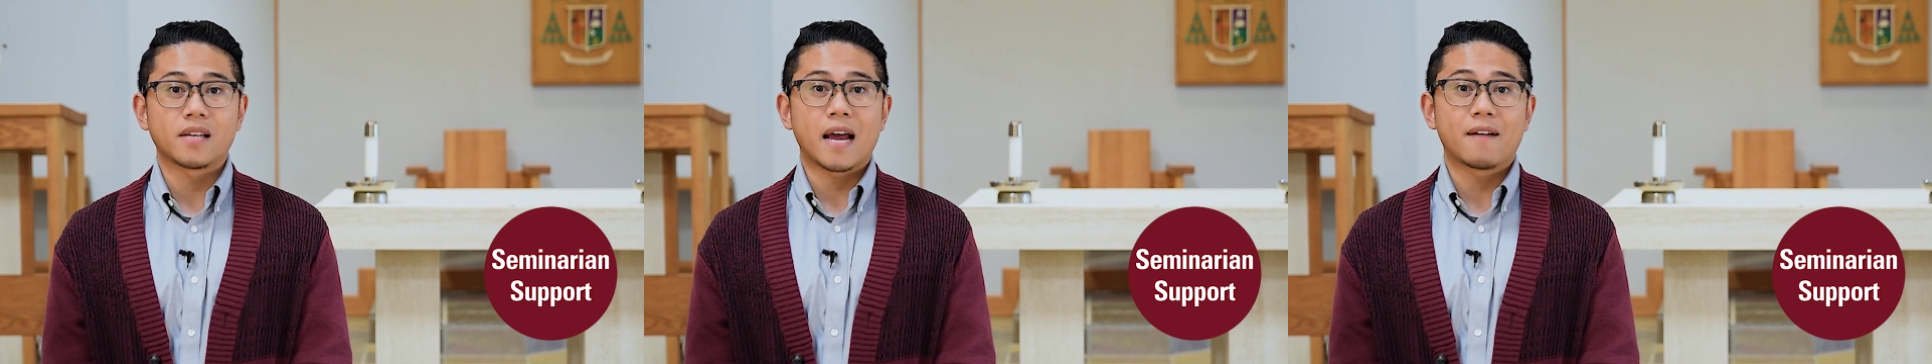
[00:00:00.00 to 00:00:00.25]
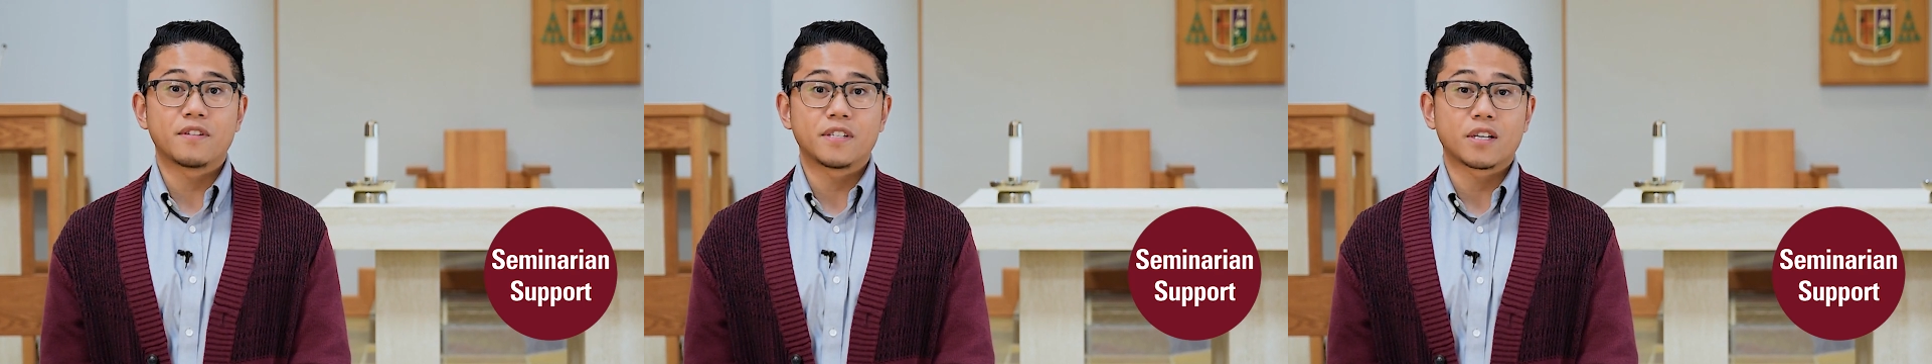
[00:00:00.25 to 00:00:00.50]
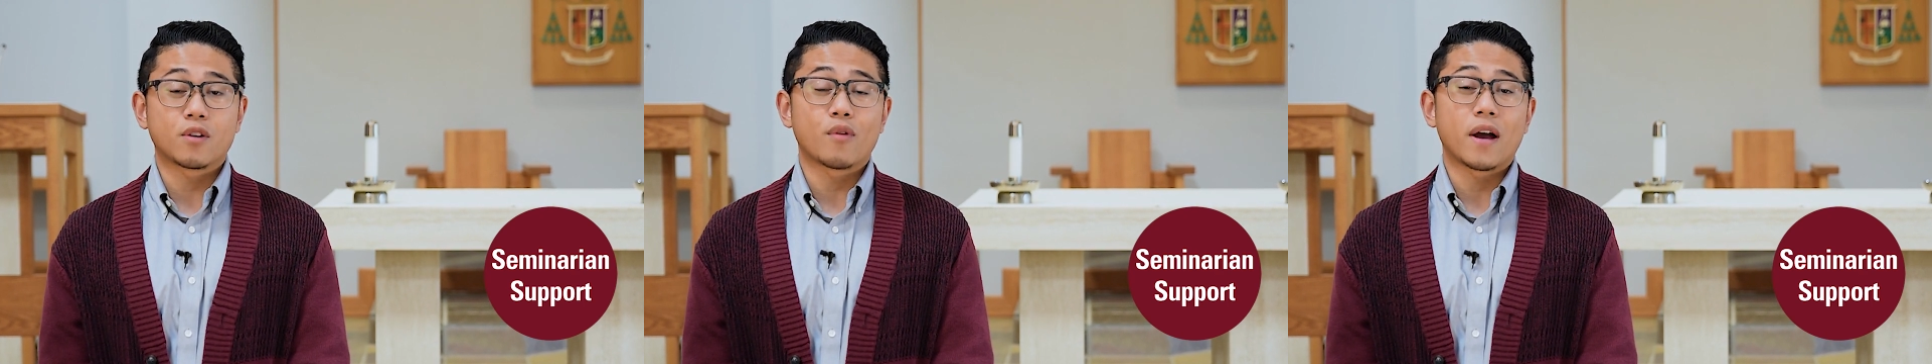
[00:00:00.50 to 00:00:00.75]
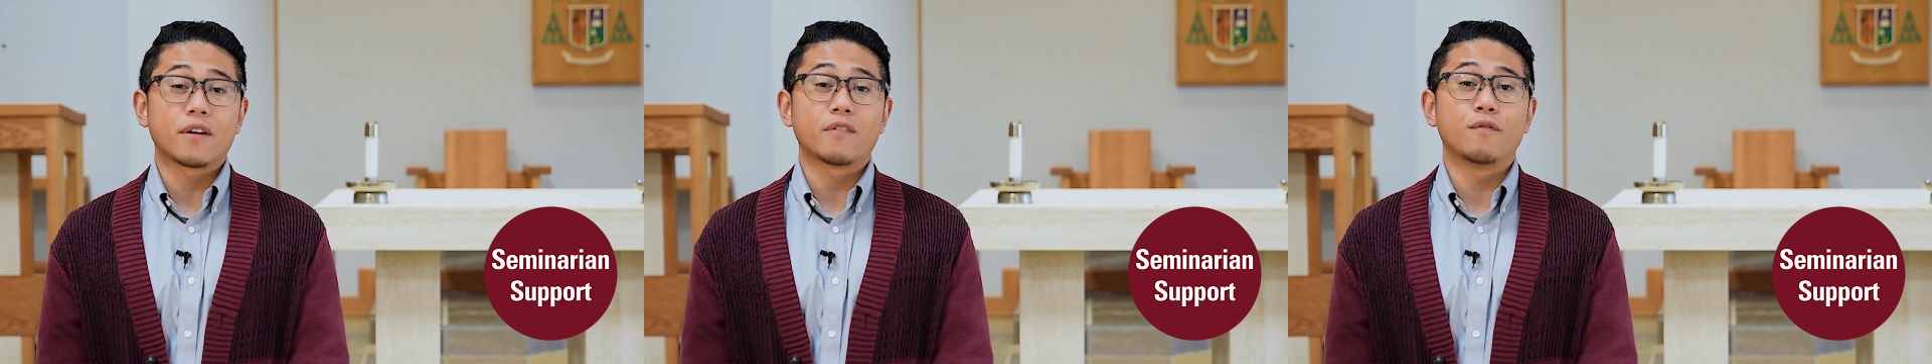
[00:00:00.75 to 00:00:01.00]
averaging
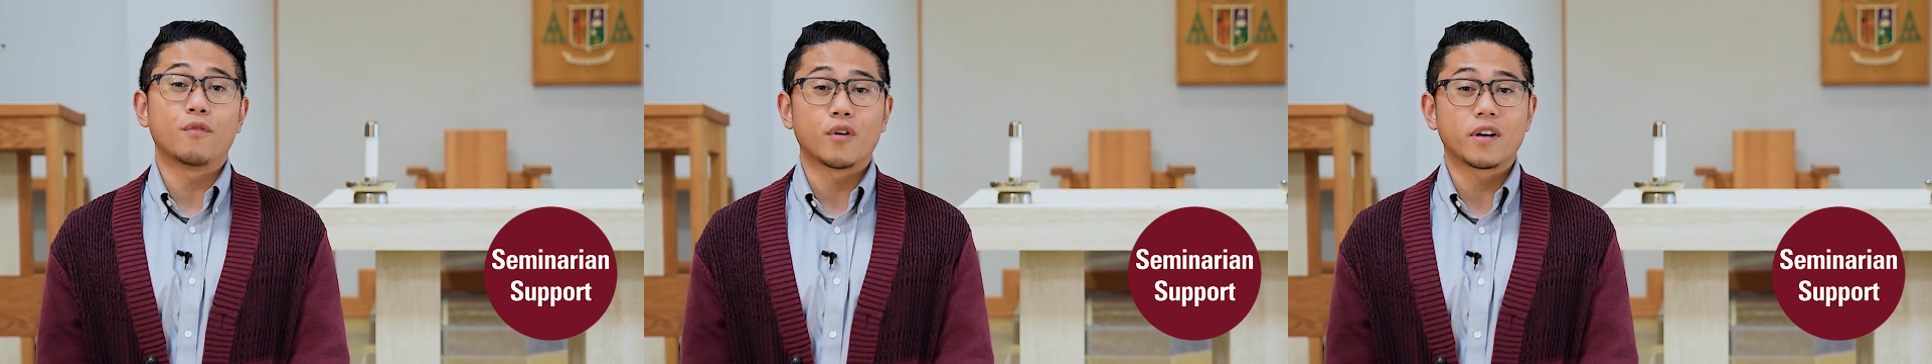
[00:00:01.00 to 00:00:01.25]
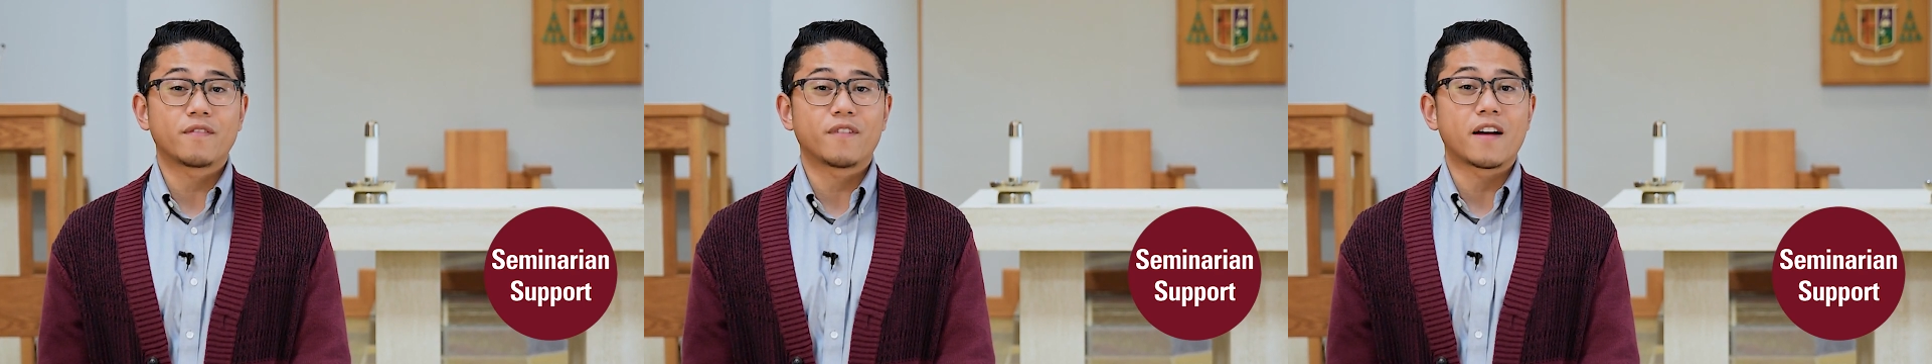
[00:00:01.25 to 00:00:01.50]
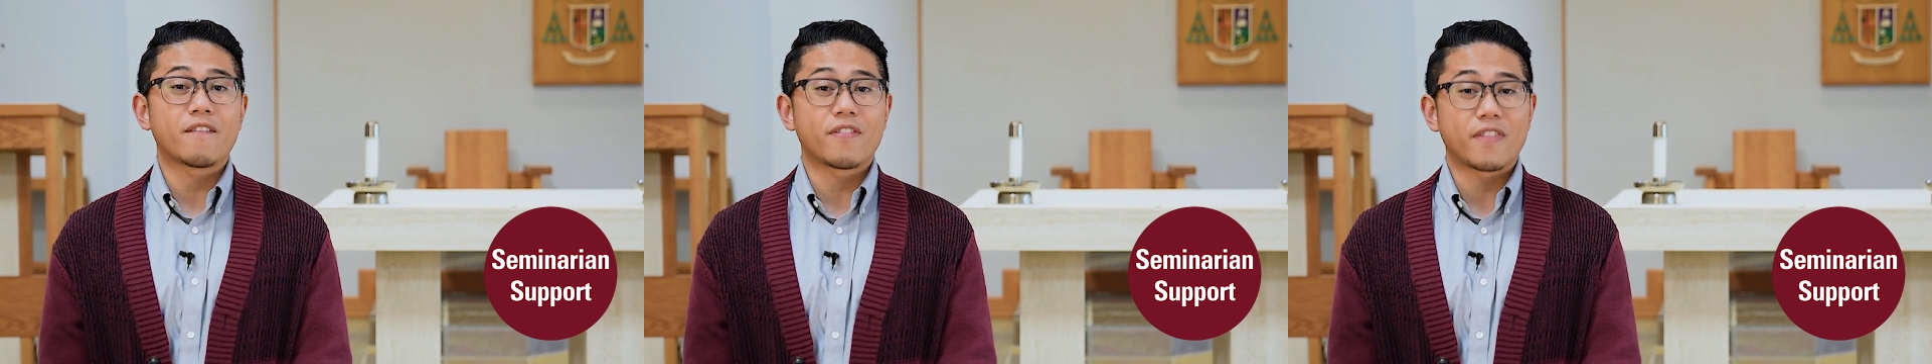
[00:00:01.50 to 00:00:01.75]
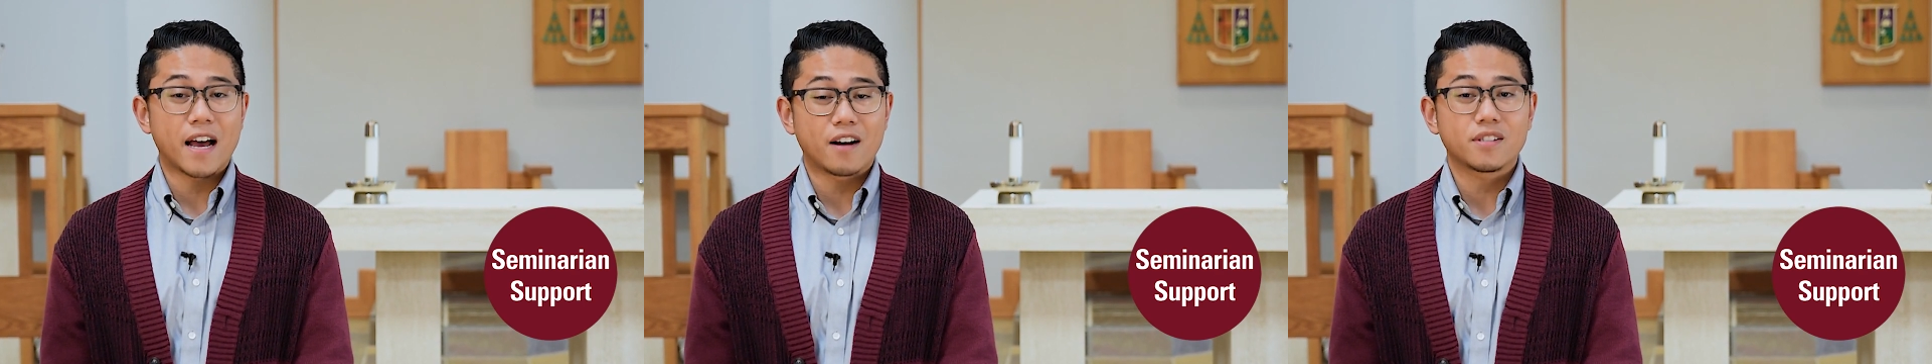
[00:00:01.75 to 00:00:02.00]
around
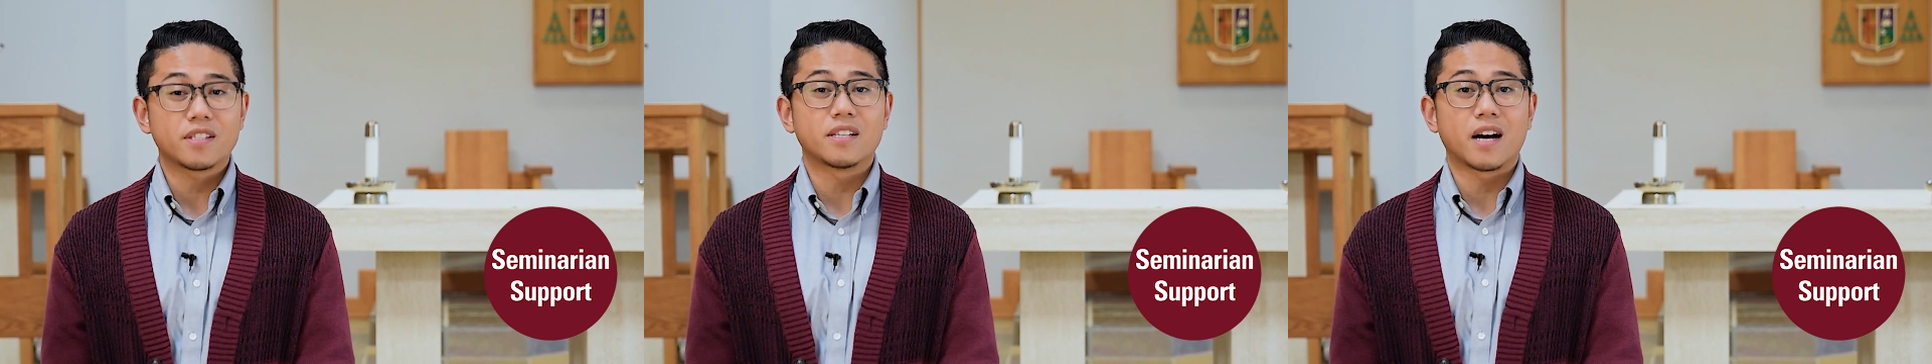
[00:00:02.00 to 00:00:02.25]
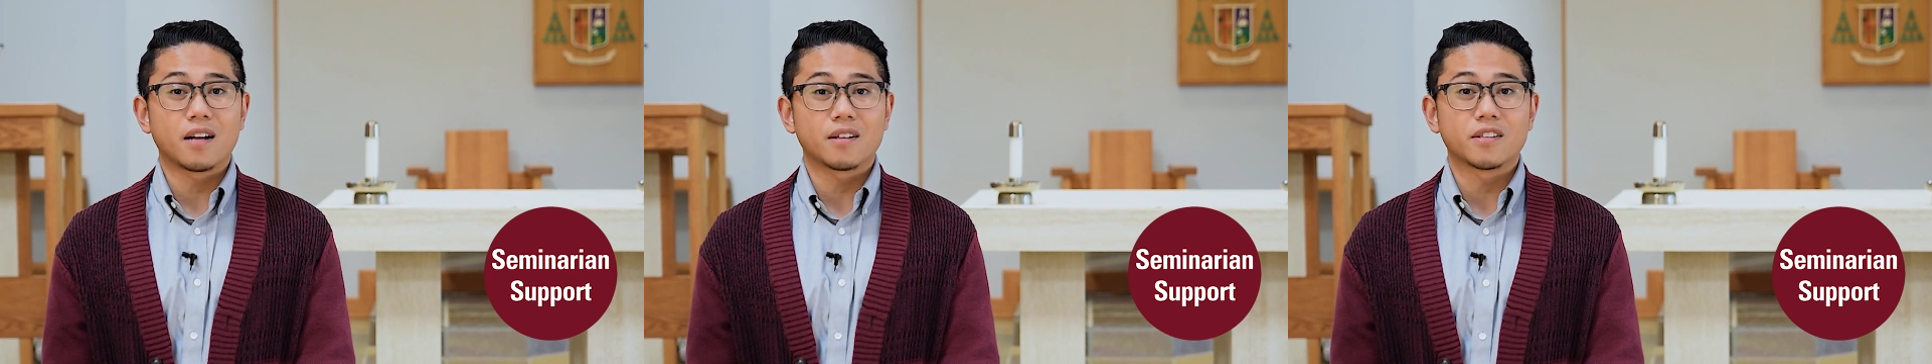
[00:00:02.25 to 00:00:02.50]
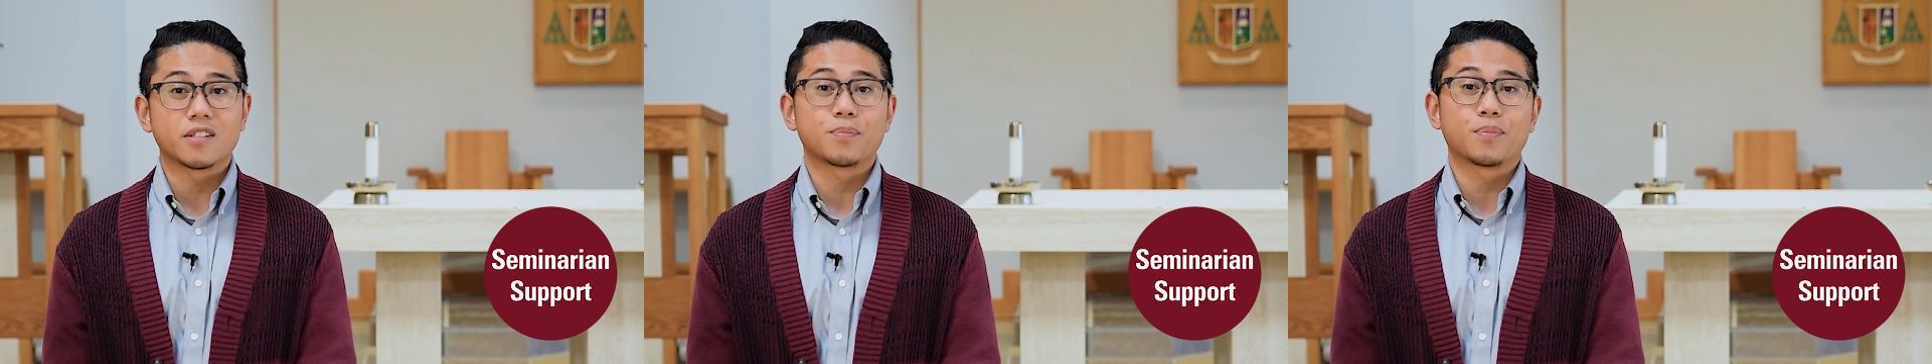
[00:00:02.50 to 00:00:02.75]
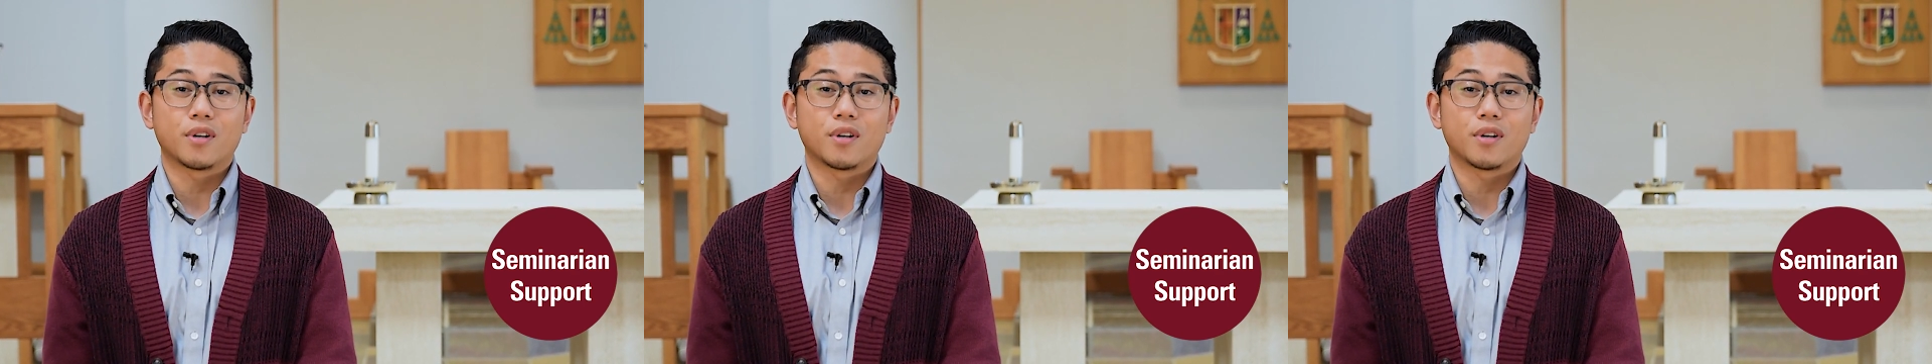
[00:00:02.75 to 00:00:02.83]
$45,000